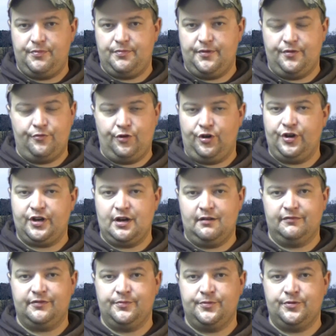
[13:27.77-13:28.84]
they're really
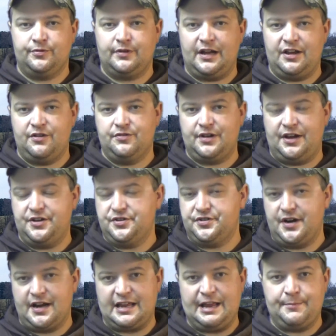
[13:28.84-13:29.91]
comfortable. I just
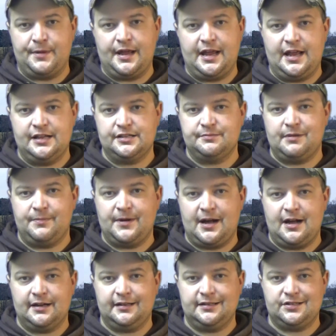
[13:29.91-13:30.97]
try to keep my hands in my
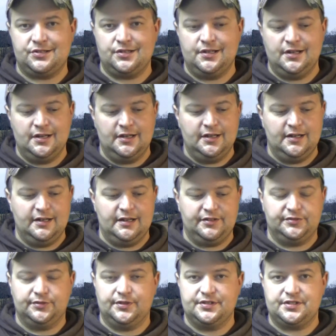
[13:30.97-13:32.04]
pockets
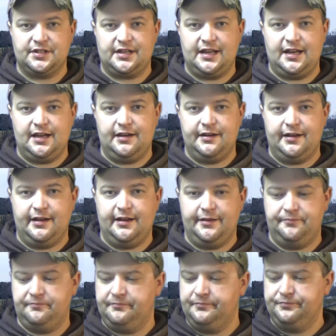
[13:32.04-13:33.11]
as long as I can,
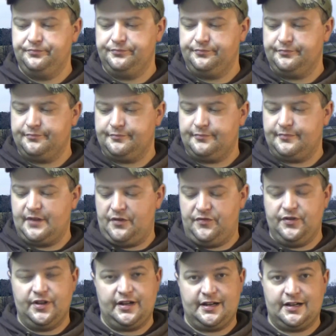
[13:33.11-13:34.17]
and I
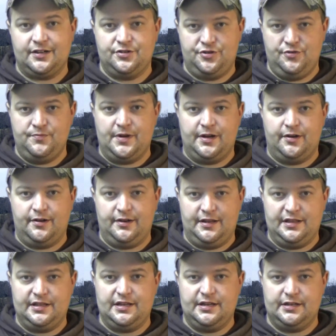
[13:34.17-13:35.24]
feel like I can shoot better
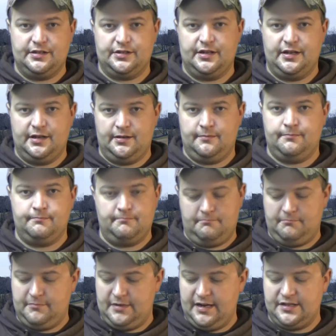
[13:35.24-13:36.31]
in these, and
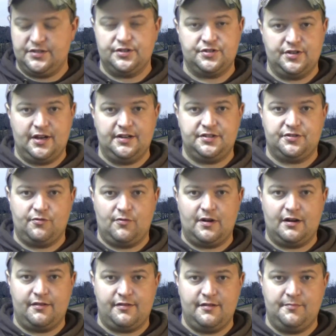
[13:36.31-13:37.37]
it's just nice to
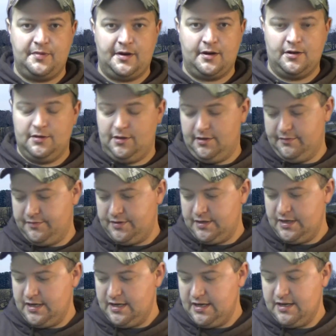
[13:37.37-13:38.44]
wear a thin pair of gloves.
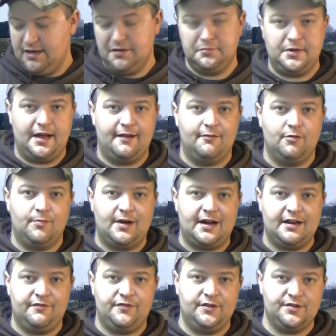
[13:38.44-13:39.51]
Not
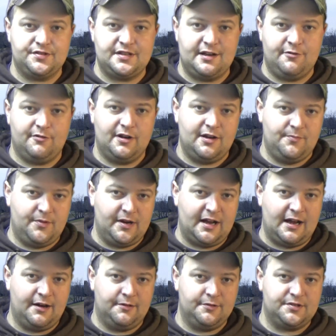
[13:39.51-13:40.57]
everybody feels that way, but
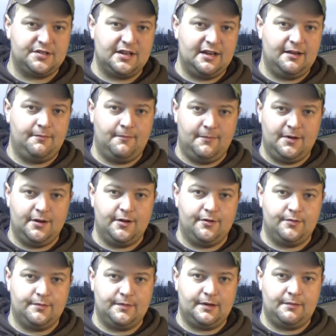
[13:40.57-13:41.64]
I would say, you
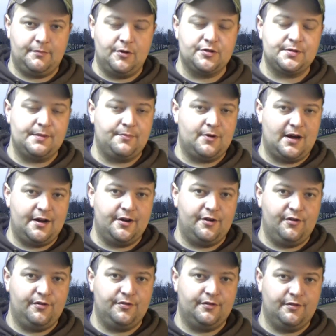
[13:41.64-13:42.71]
know, most people I
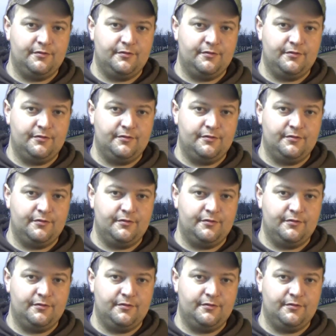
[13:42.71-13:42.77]
know,